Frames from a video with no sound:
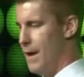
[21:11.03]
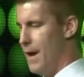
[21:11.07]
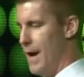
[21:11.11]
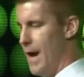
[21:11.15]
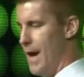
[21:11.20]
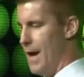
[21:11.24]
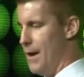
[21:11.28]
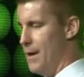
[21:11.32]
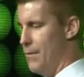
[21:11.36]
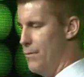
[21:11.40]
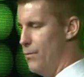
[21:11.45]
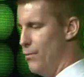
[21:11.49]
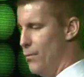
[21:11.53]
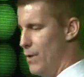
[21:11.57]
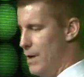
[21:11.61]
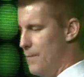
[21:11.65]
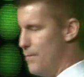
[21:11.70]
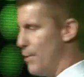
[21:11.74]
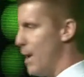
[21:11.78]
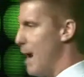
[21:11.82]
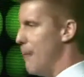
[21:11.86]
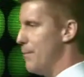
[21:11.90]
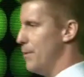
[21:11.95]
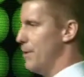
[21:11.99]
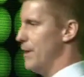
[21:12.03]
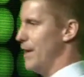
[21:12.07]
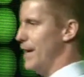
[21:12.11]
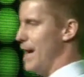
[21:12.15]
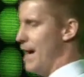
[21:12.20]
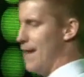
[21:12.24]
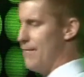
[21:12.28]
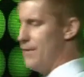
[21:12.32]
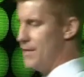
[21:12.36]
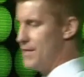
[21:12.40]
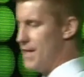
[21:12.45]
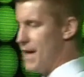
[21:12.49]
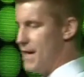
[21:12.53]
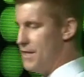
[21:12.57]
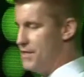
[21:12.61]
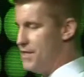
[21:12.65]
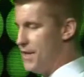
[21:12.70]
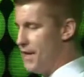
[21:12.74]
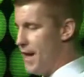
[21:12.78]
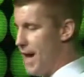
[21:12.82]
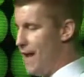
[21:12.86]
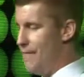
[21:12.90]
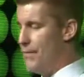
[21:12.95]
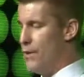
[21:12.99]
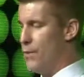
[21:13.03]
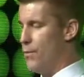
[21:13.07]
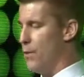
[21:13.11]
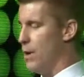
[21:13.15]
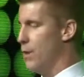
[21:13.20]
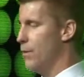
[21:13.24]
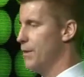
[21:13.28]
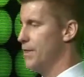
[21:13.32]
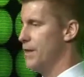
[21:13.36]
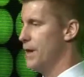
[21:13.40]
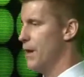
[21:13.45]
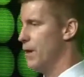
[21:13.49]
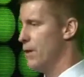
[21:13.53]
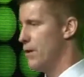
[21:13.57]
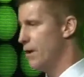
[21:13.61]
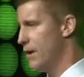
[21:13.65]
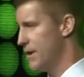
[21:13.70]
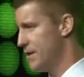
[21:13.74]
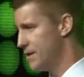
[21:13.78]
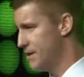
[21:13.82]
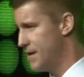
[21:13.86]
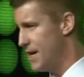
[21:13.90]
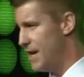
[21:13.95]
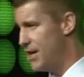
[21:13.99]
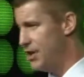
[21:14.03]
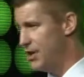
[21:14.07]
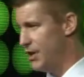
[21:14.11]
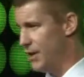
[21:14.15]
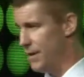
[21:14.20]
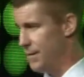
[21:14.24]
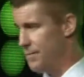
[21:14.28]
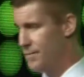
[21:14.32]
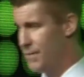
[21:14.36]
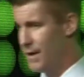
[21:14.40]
and we properly advertised it everywhere within our organization.